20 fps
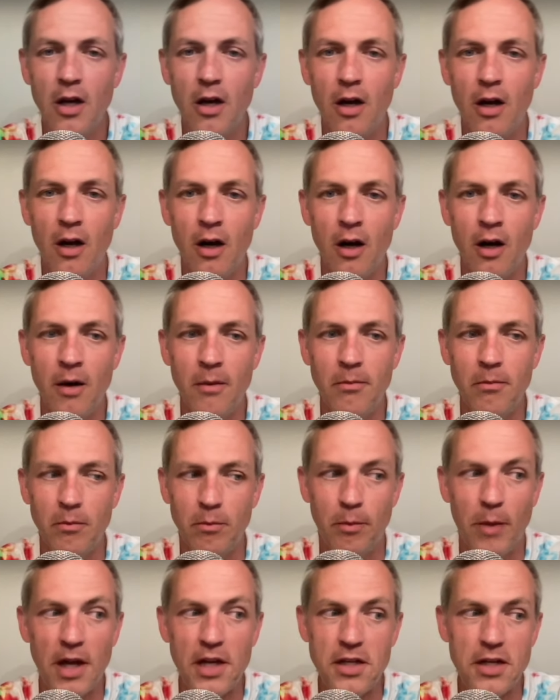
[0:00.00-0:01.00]
Um,
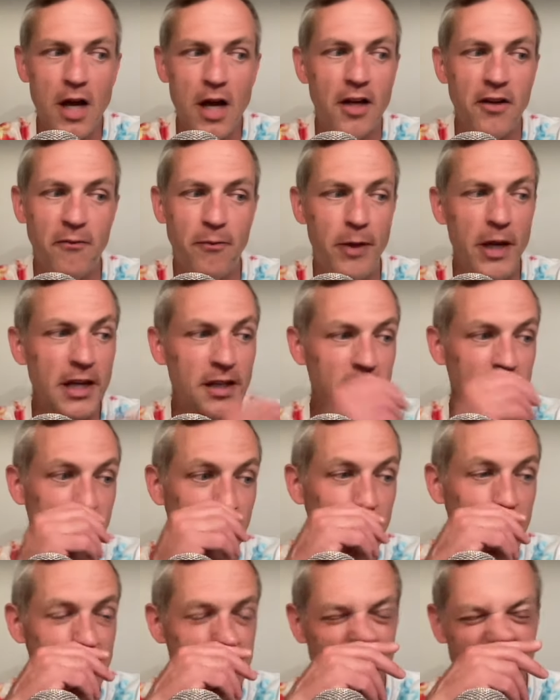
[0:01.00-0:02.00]
might not have picked
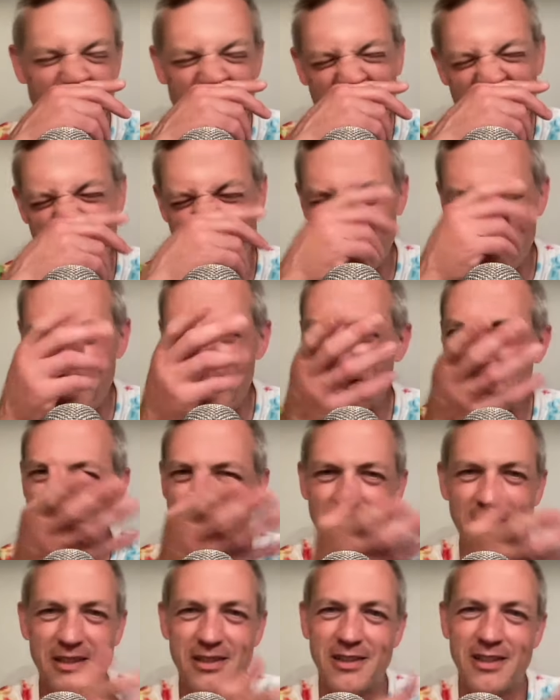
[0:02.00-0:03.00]
him, which I mean it comes back to
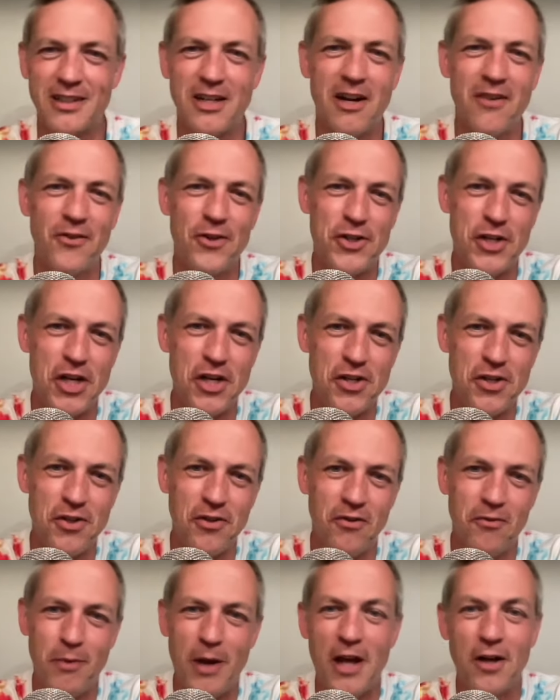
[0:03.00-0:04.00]
the, the conversation
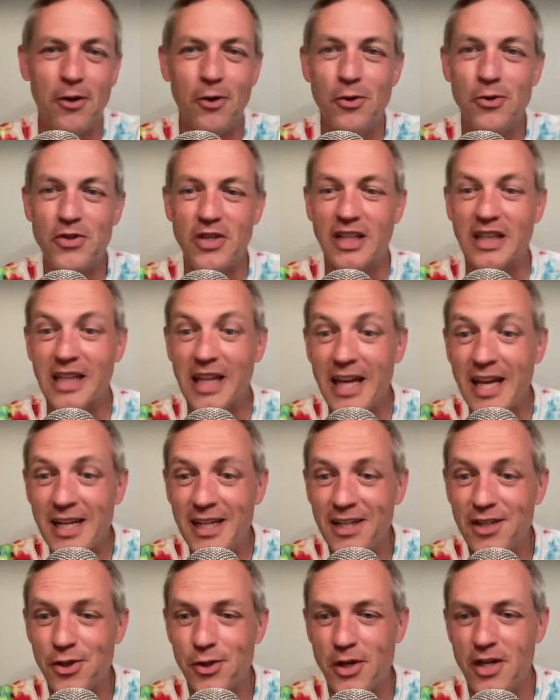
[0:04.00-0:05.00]
of Pat Narduzzi
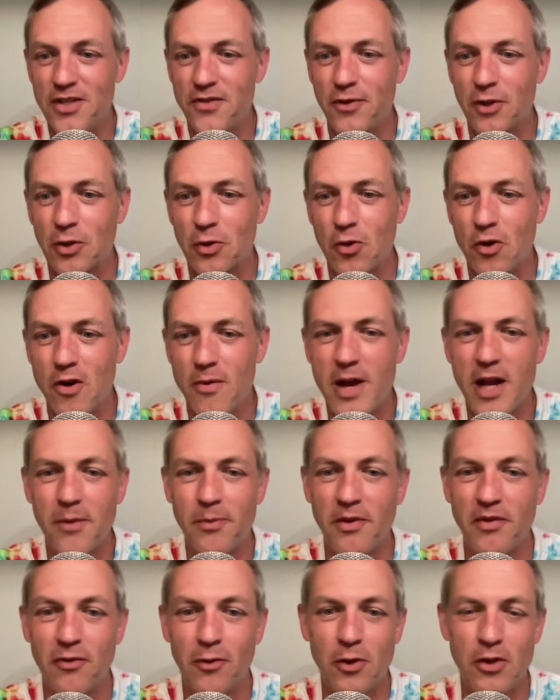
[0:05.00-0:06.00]
landing a transfer quarterback
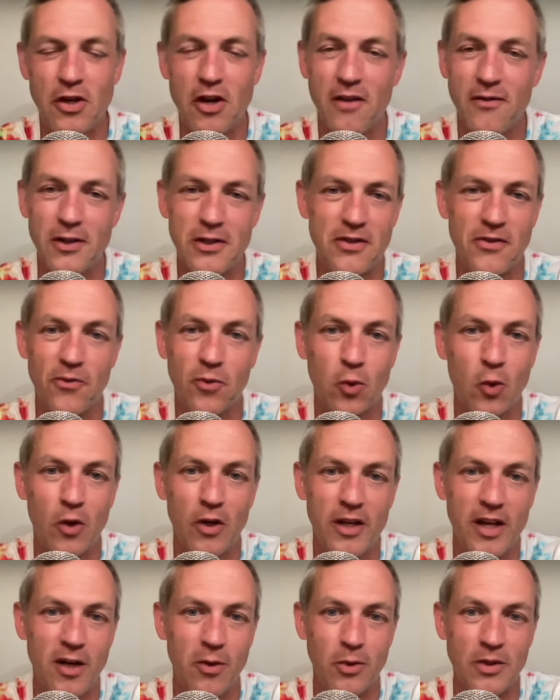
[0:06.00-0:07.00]
before the offensive
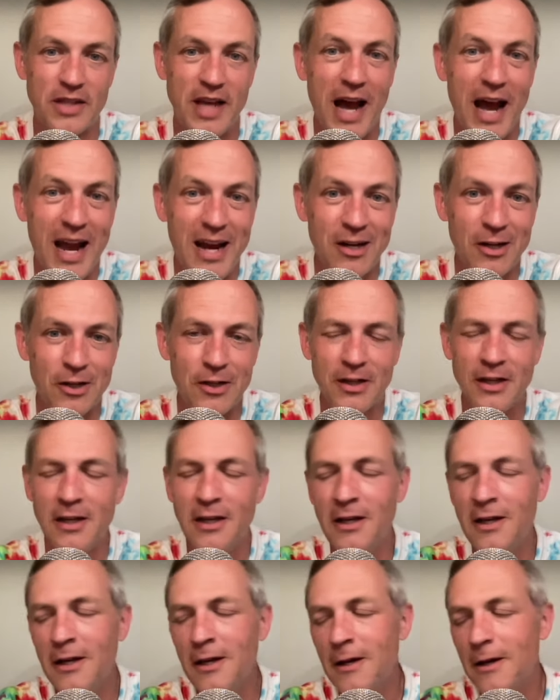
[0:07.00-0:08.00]
coordinator was hired.
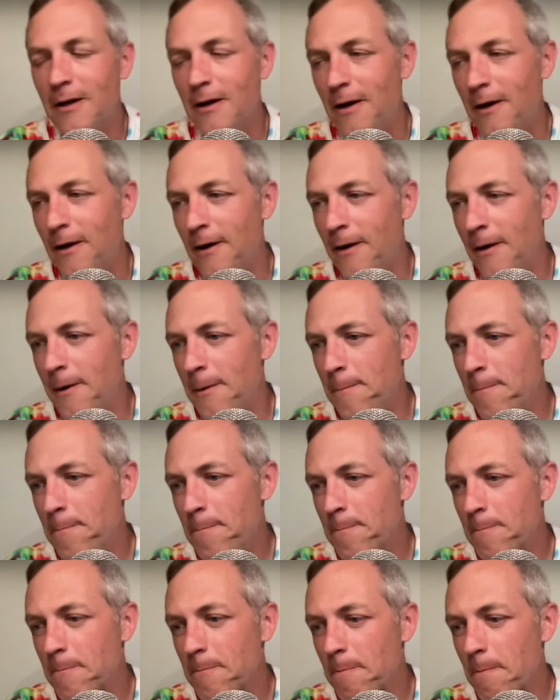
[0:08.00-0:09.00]
Uh,
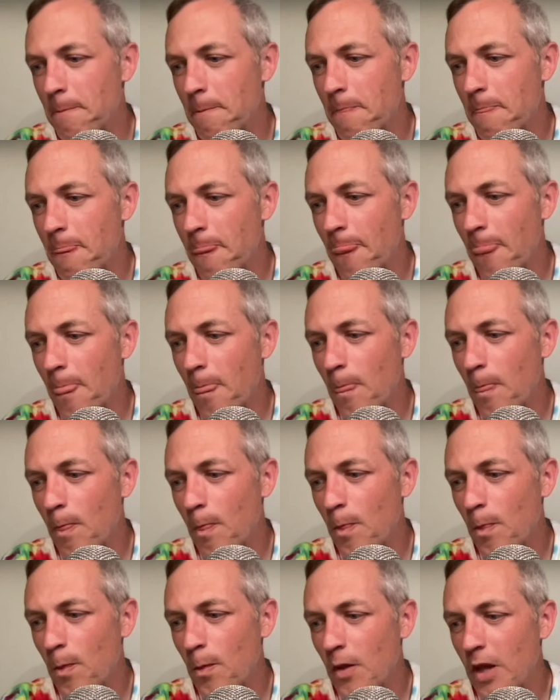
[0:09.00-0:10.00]

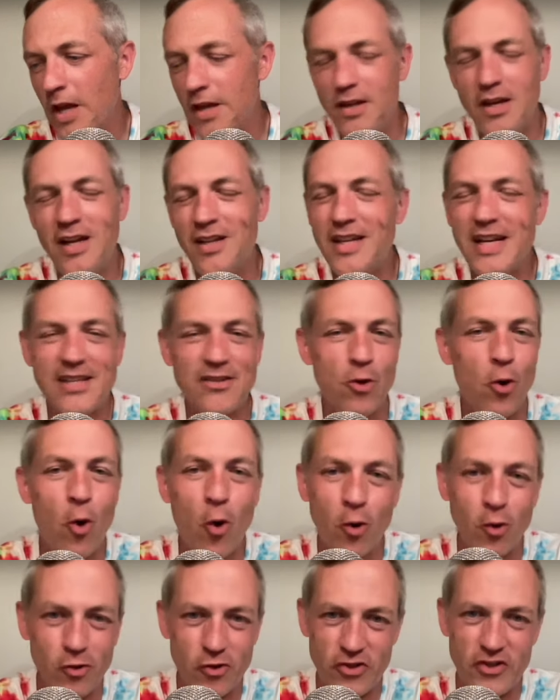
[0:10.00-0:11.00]
and, and that's a
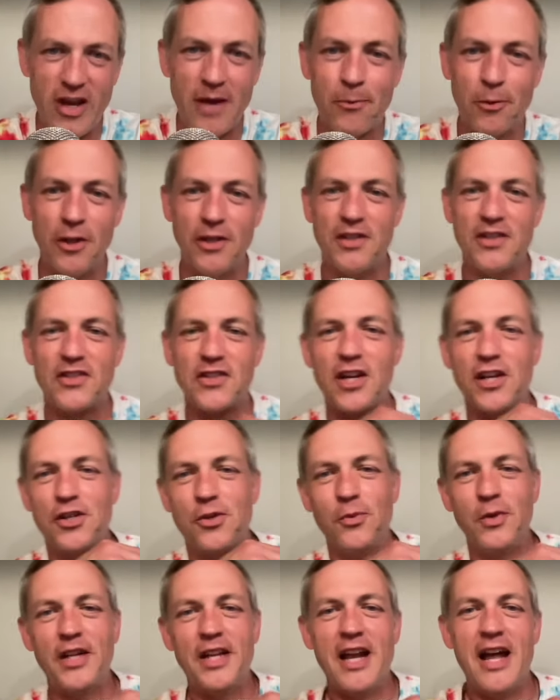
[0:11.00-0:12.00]
whole separate
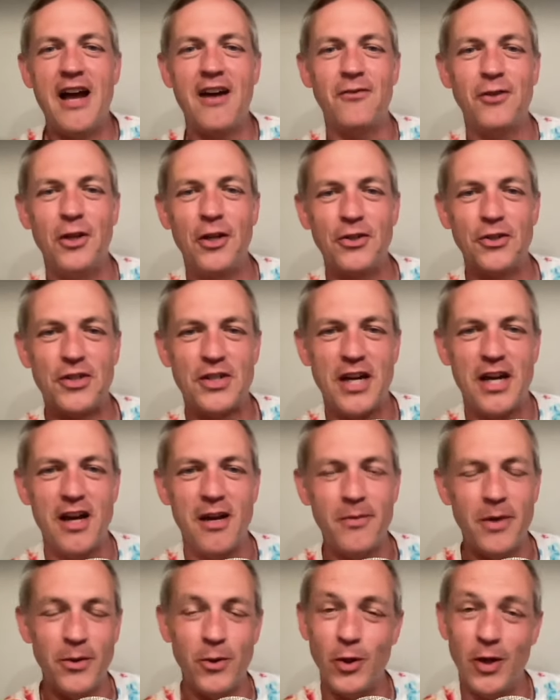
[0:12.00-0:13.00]
discussion we could have another
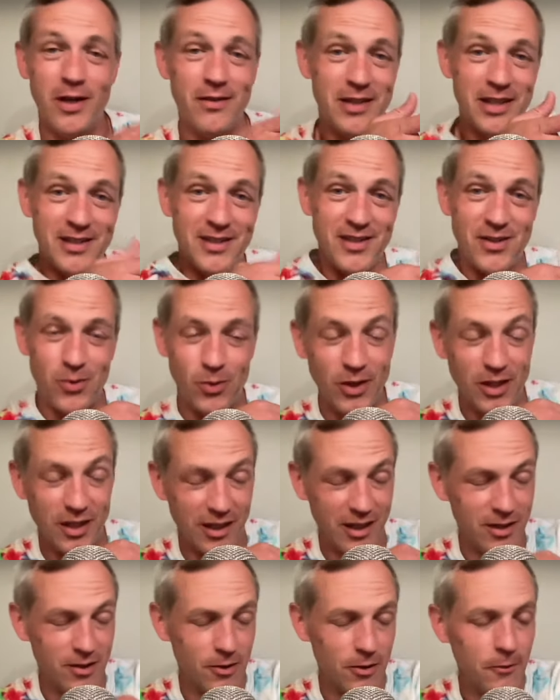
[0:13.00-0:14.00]
time. Maybe we'll have that this week.
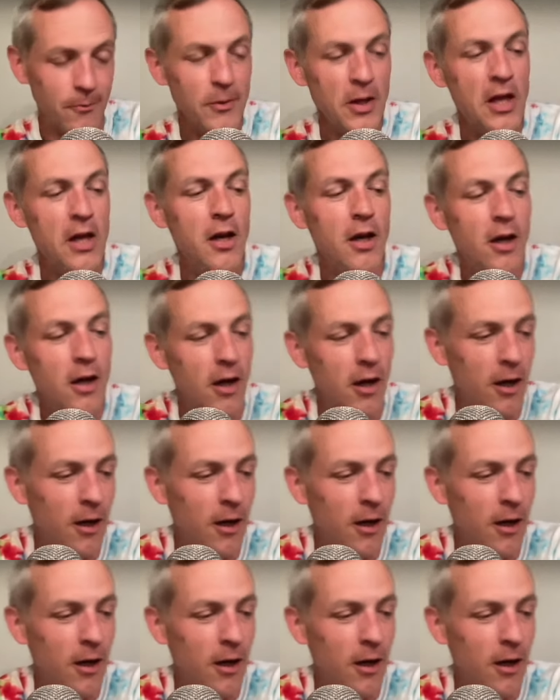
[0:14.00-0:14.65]
I don't know.